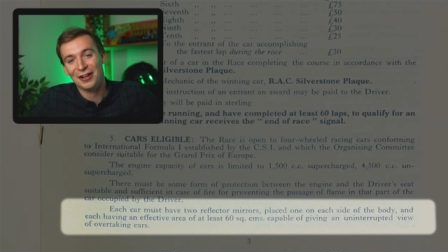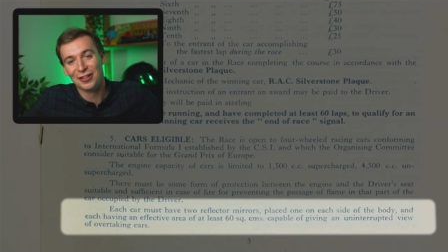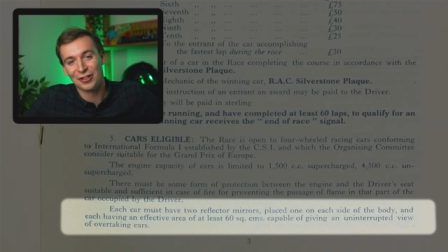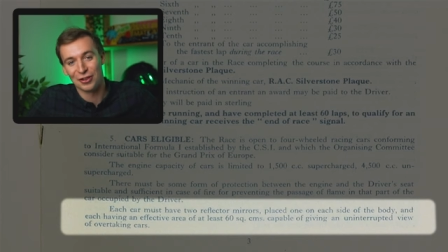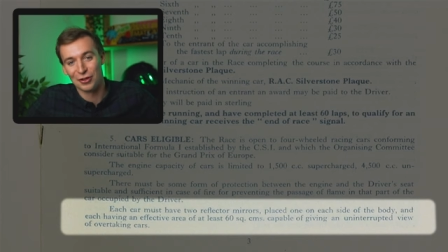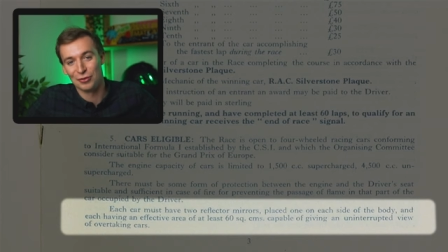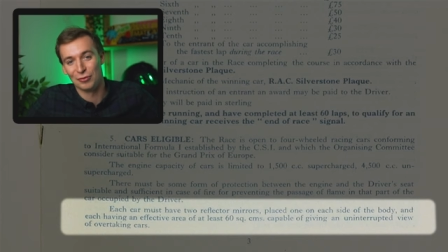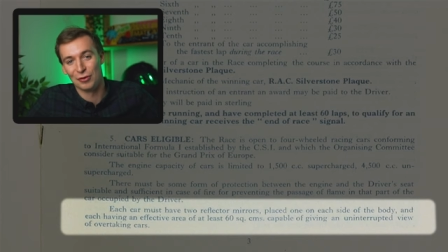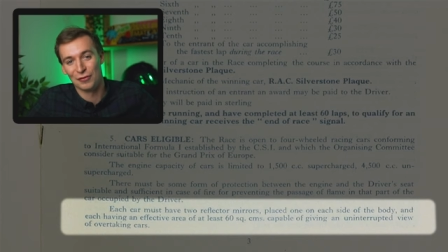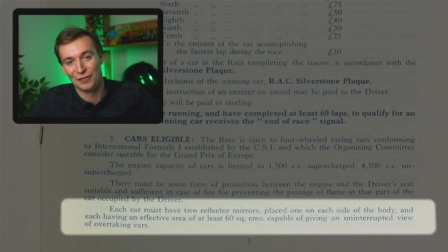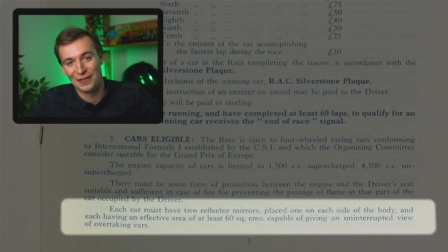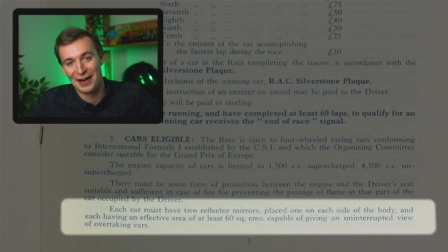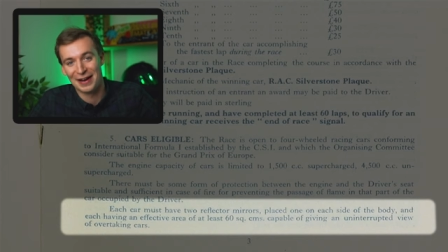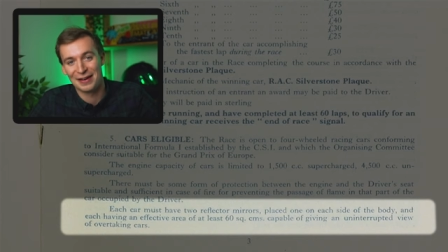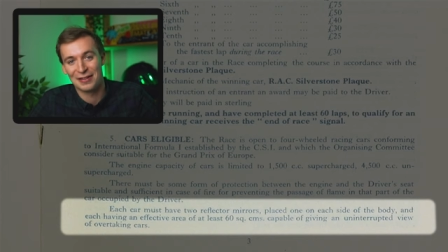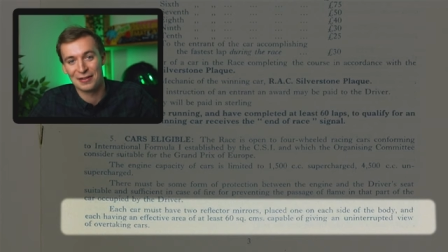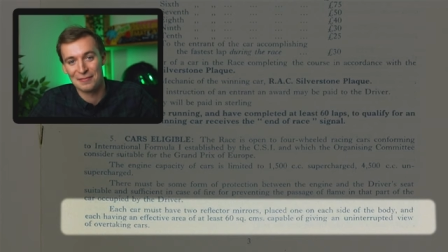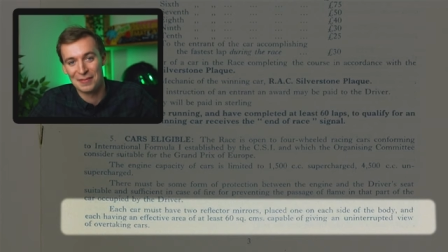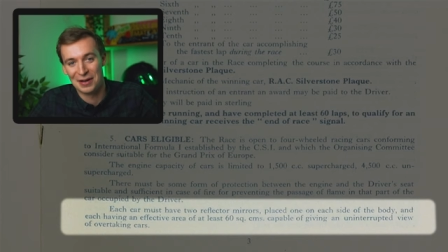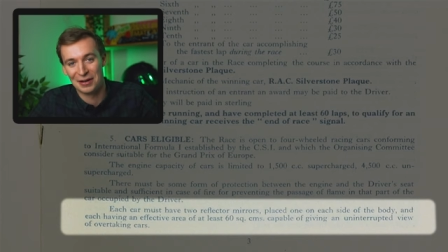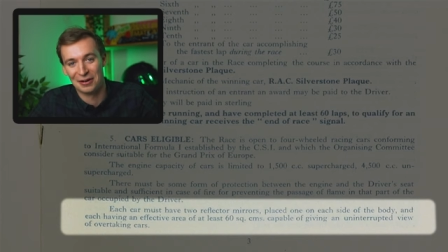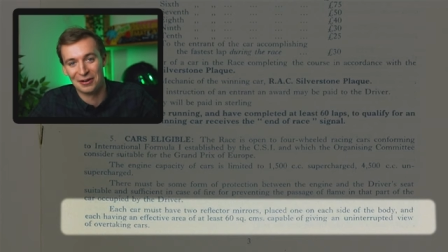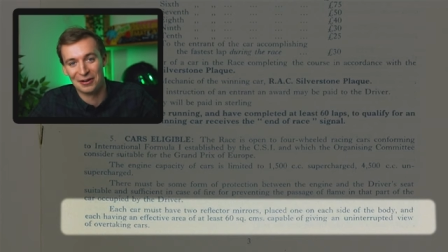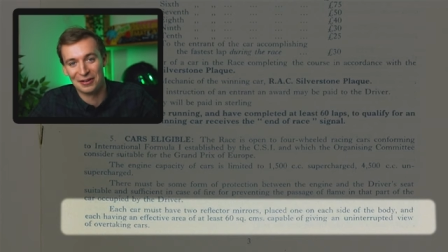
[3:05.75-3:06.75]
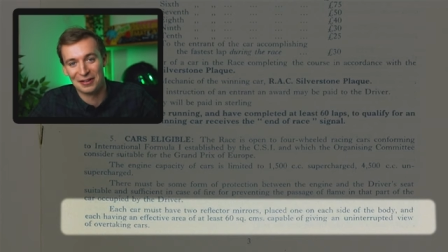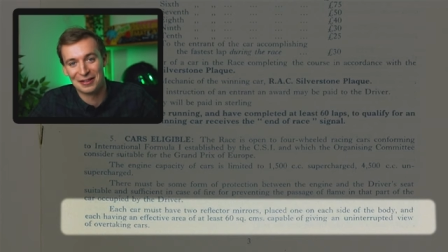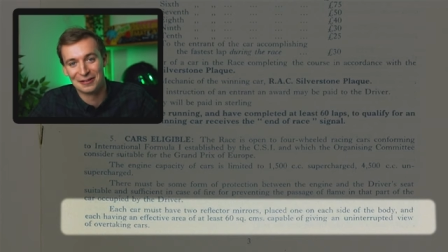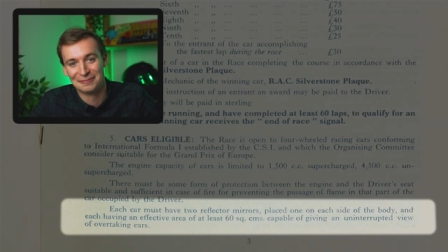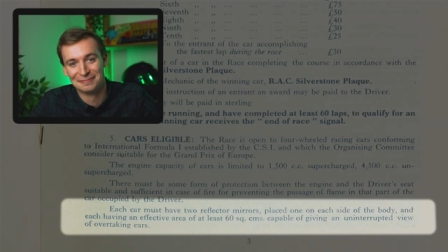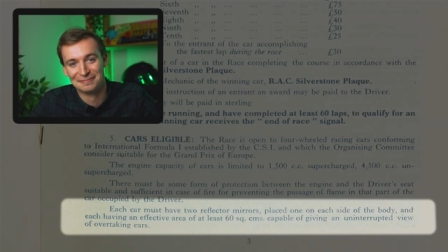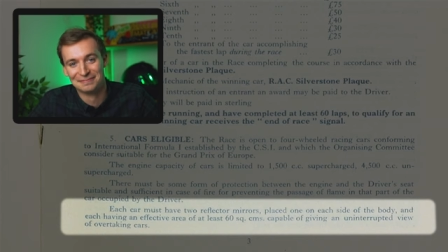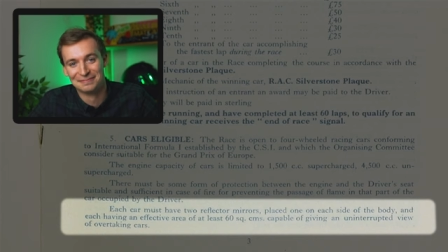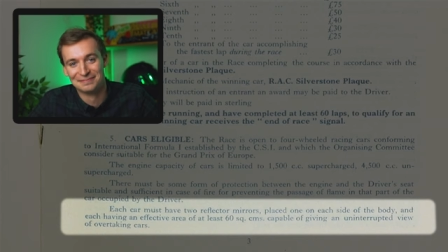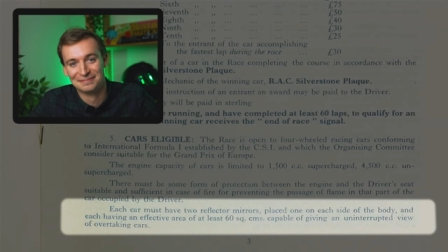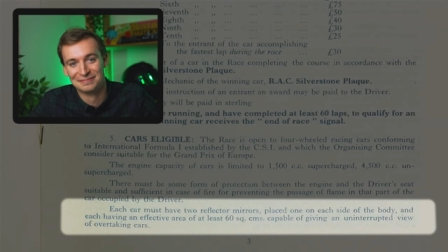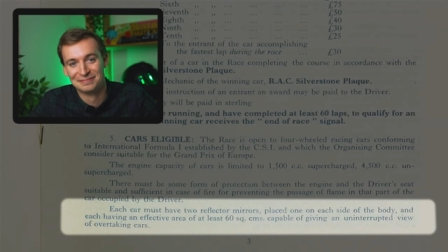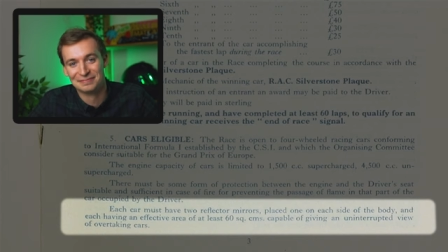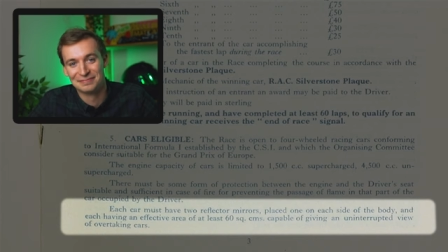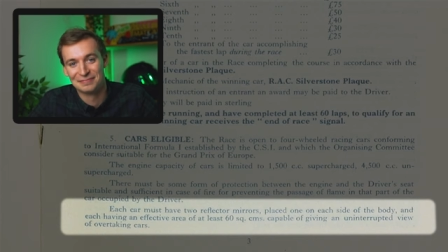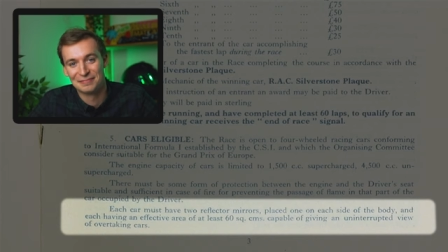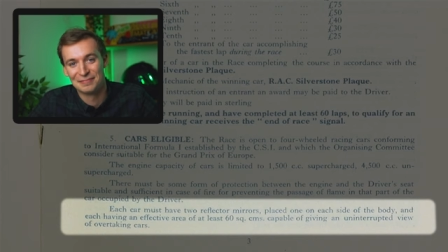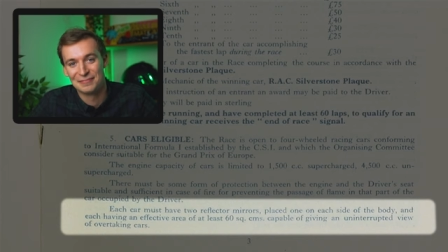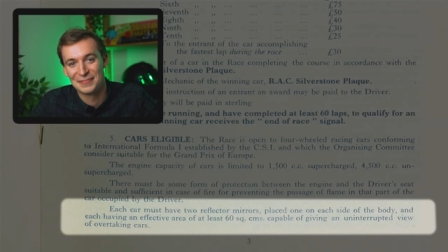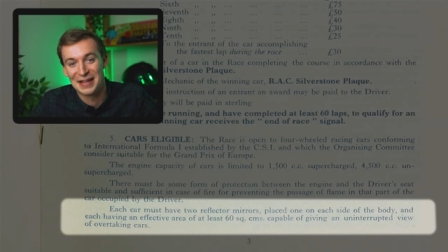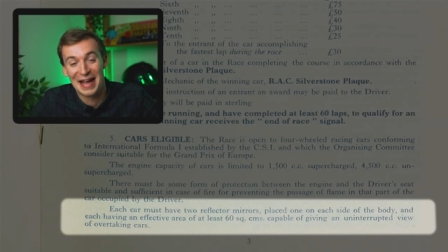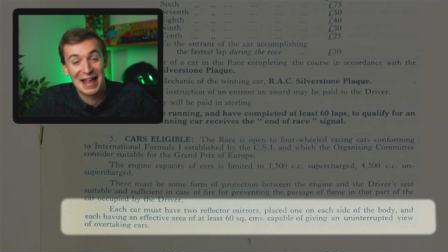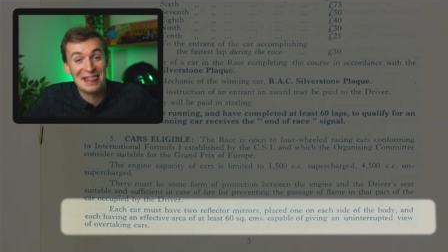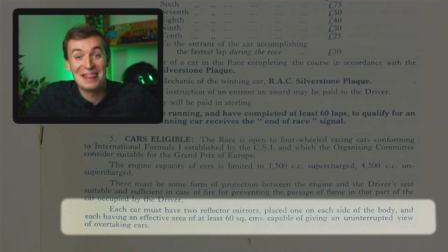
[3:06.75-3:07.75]
two reflector mirrors.
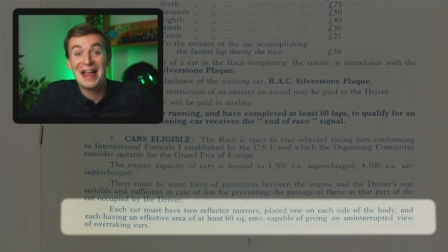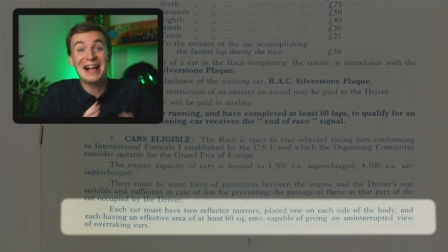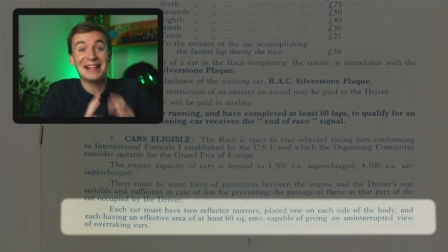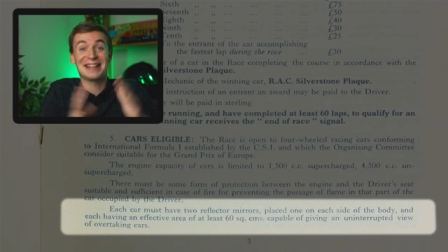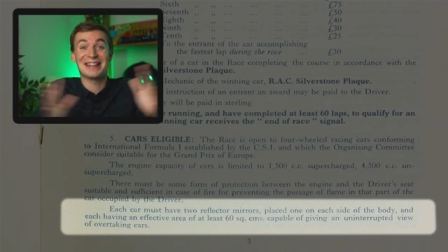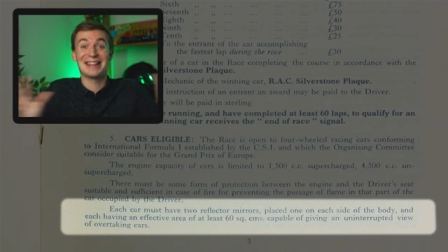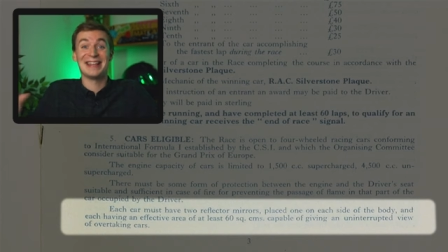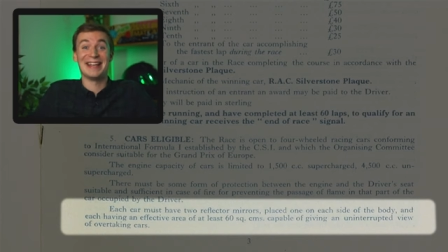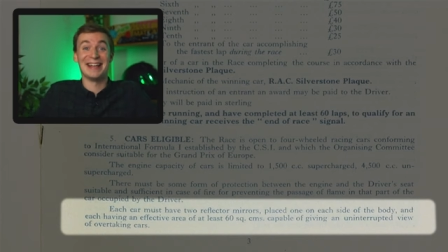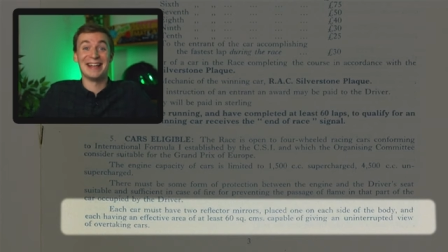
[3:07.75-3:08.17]
And that's